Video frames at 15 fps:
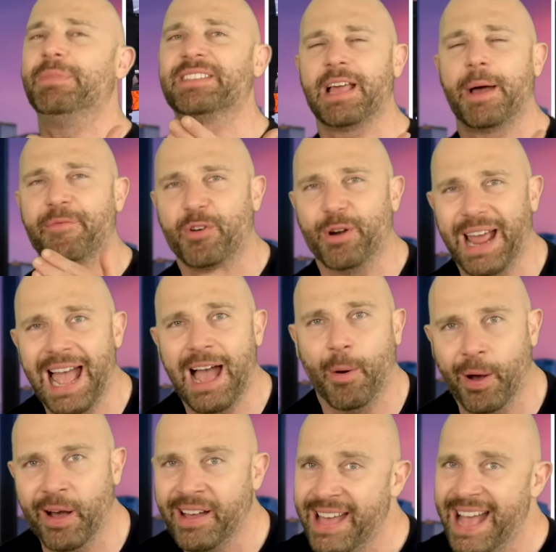this up for an
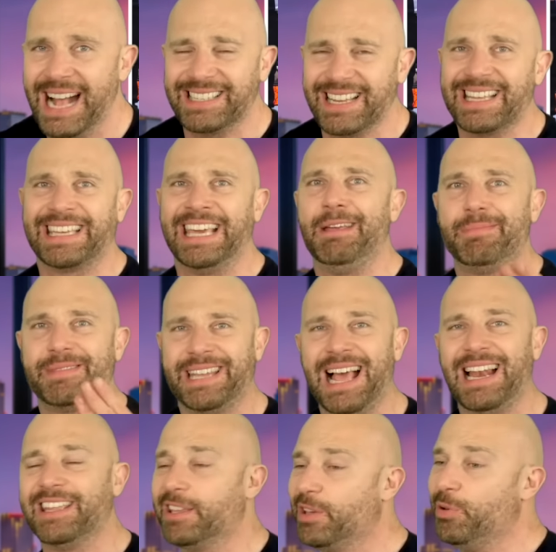hour, as I keep
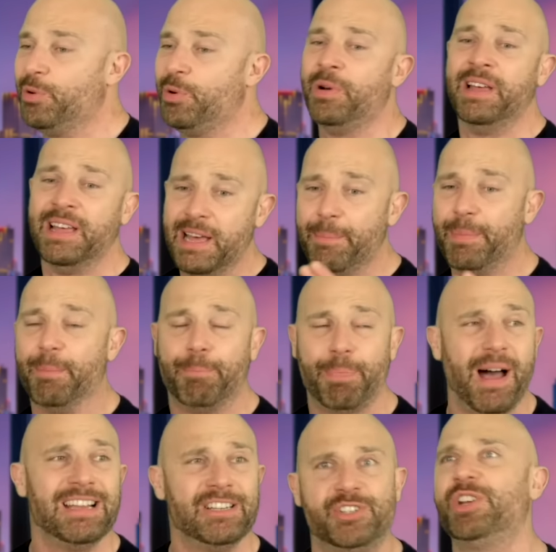telling you, but
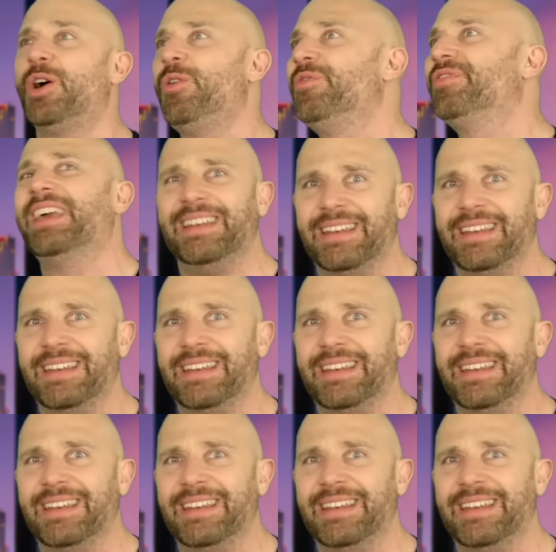by Jove they